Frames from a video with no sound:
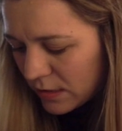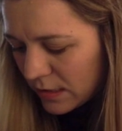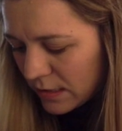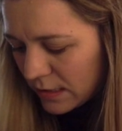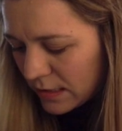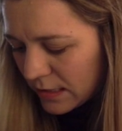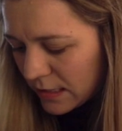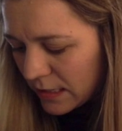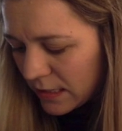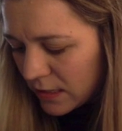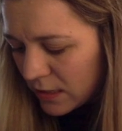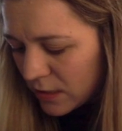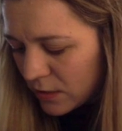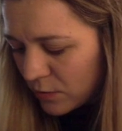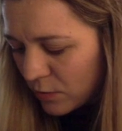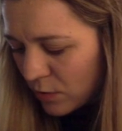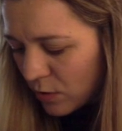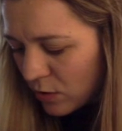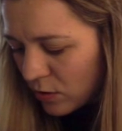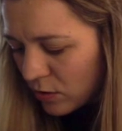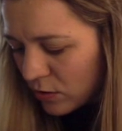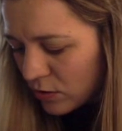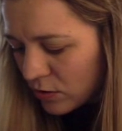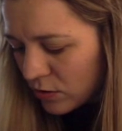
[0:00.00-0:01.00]
inside this
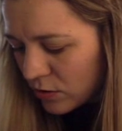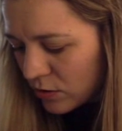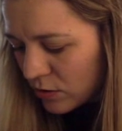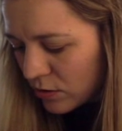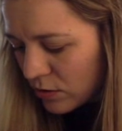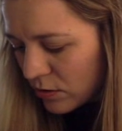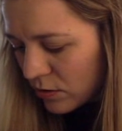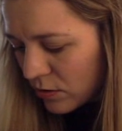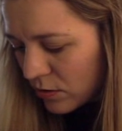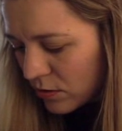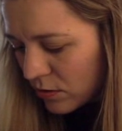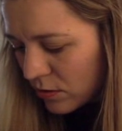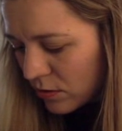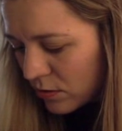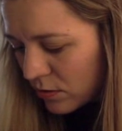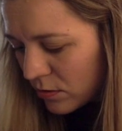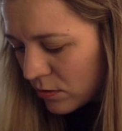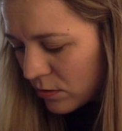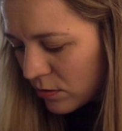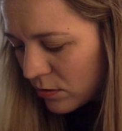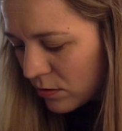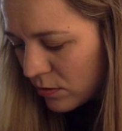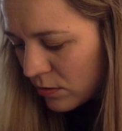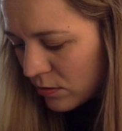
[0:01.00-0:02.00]
box,
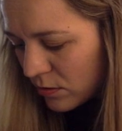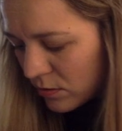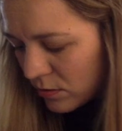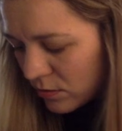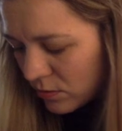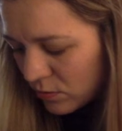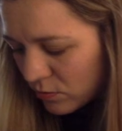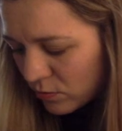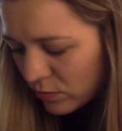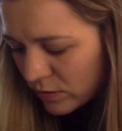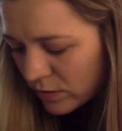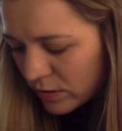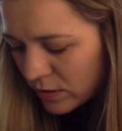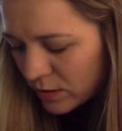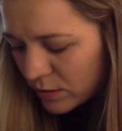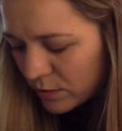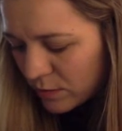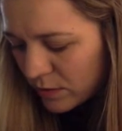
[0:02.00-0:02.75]
with this